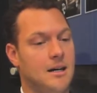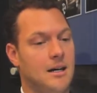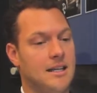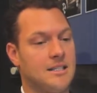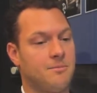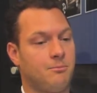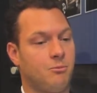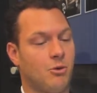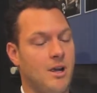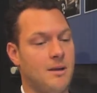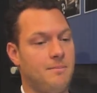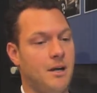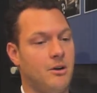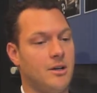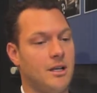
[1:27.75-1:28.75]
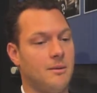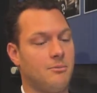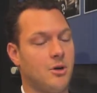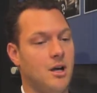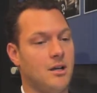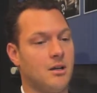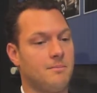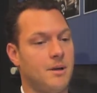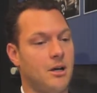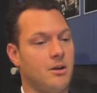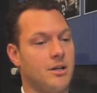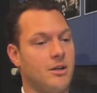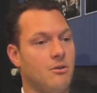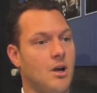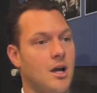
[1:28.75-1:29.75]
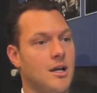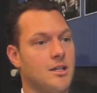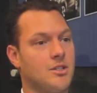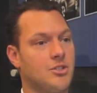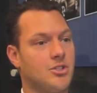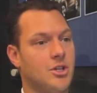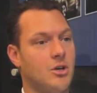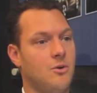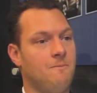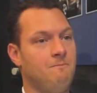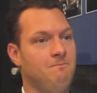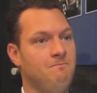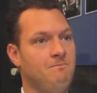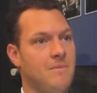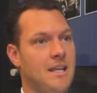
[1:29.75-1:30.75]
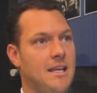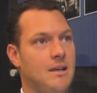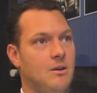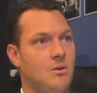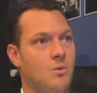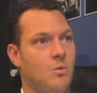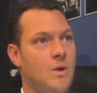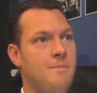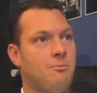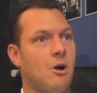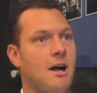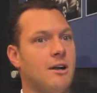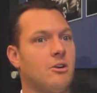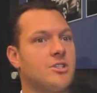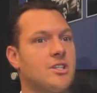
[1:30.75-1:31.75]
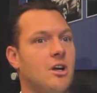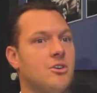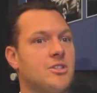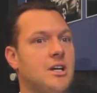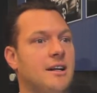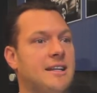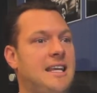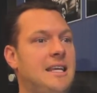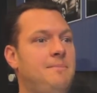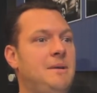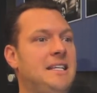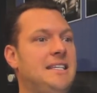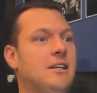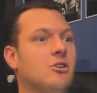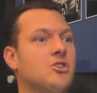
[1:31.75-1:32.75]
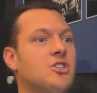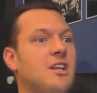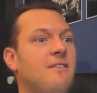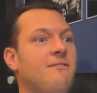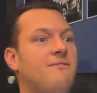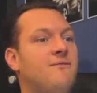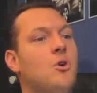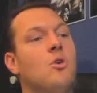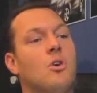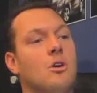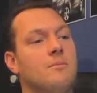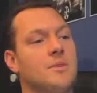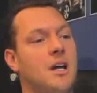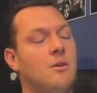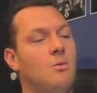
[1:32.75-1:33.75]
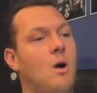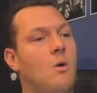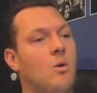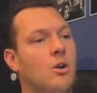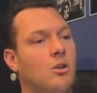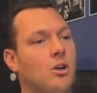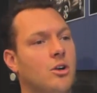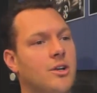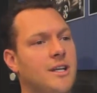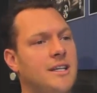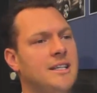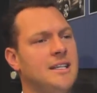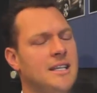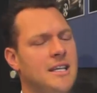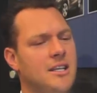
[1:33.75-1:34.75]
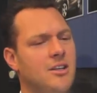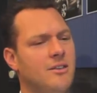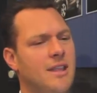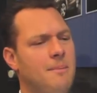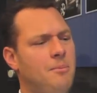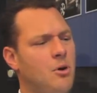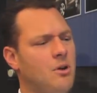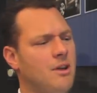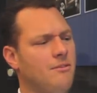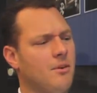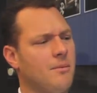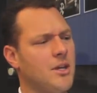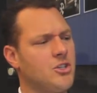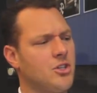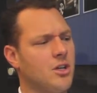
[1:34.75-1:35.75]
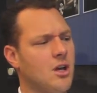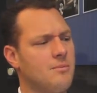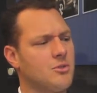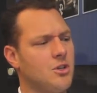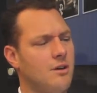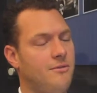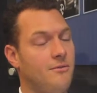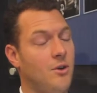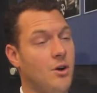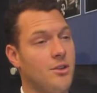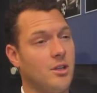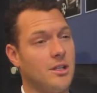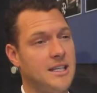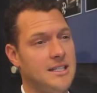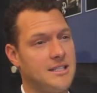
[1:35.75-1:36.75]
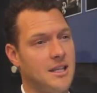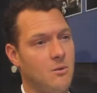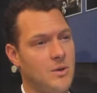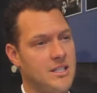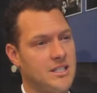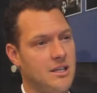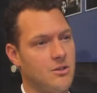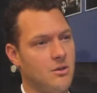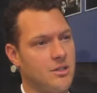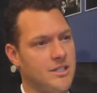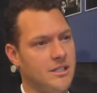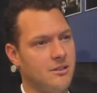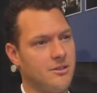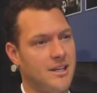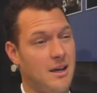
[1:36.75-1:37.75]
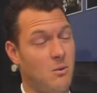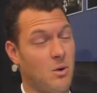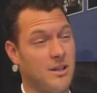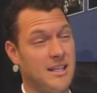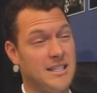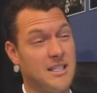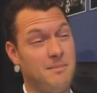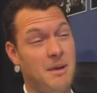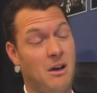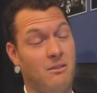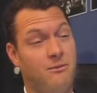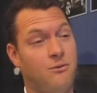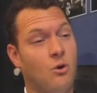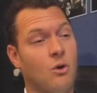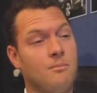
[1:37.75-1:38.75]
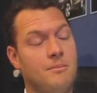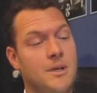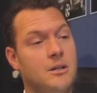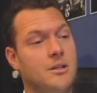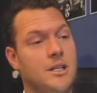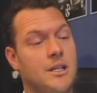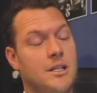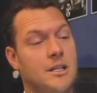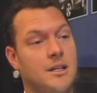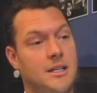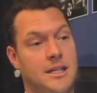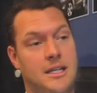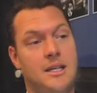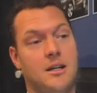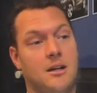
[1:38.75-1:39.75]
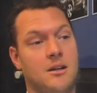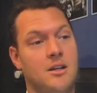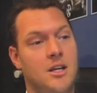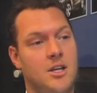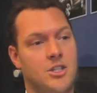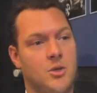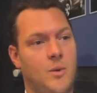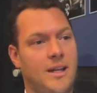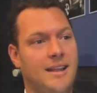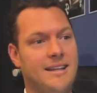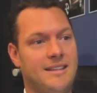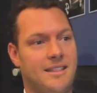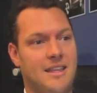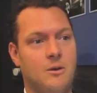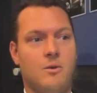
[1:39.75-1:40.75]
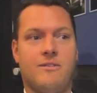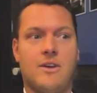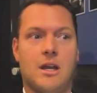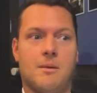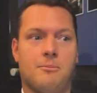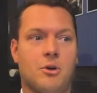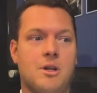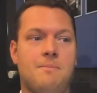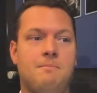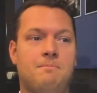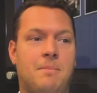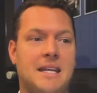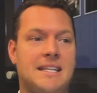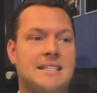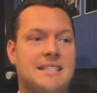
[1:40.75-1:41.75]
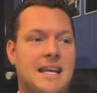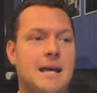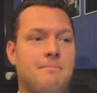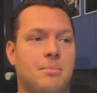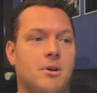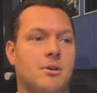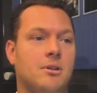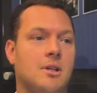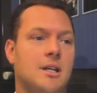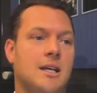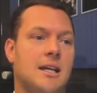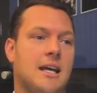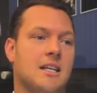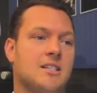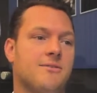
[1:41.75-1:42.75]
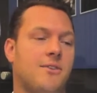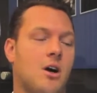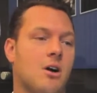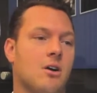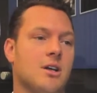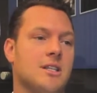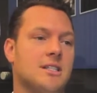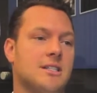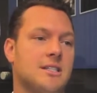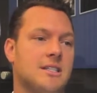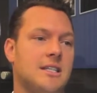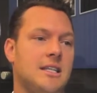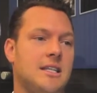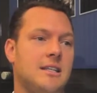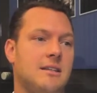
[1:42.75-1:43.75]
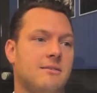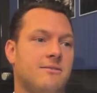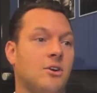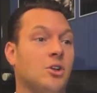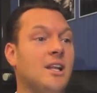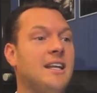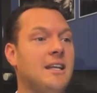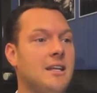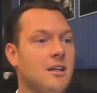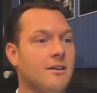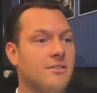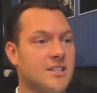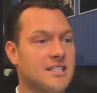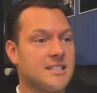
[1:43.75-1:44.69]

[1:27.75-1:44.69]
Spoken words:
as brand parity and product parity rise. So we pride ourselves on keeping dealers informed on what we're learning. You know, that Polk information comes off of all the leads that we send to our dealer network. That's about 4 million a year. So we like to think we've got a pretty big sample as far as the validity of the